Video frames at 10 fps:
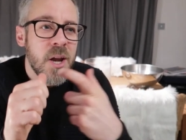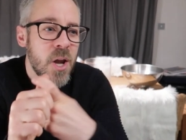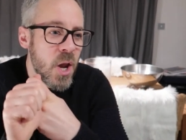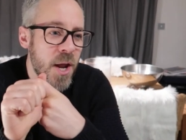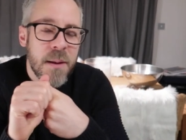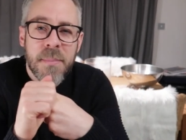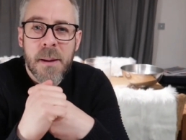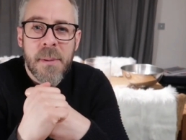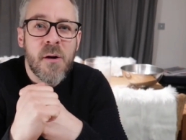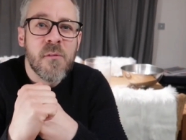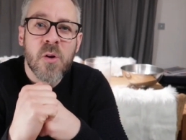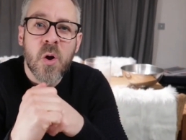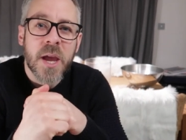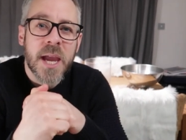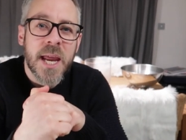learnt a bit about
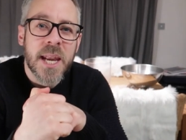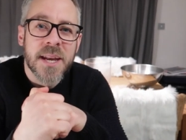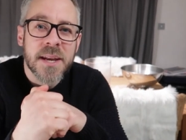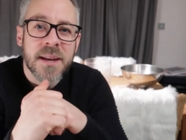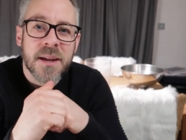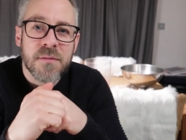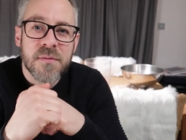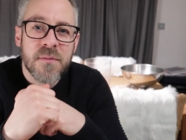vlogging